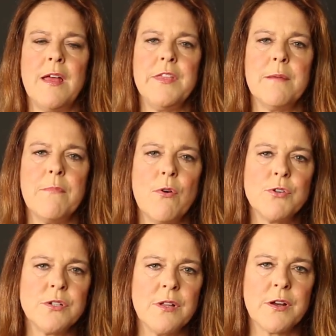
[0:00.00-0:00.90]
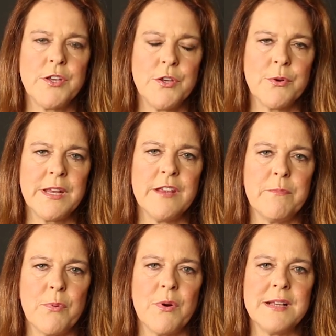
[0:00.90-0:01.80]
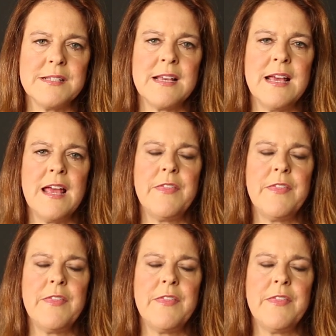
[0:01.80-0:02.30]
the emotional acuity of boys.